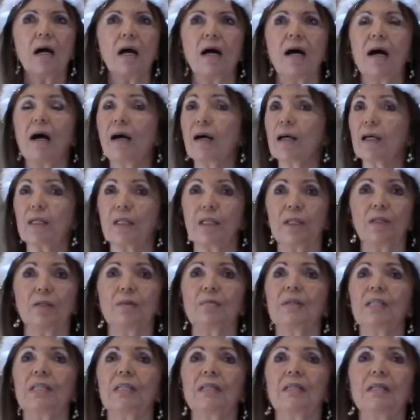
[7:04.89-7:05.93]
our
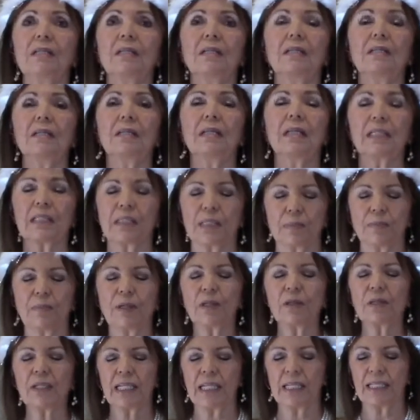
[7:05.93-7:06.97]
human
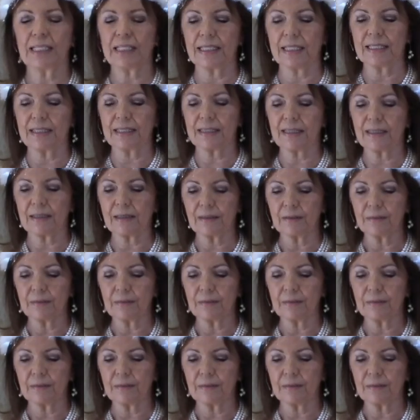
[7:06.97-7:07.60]
experience.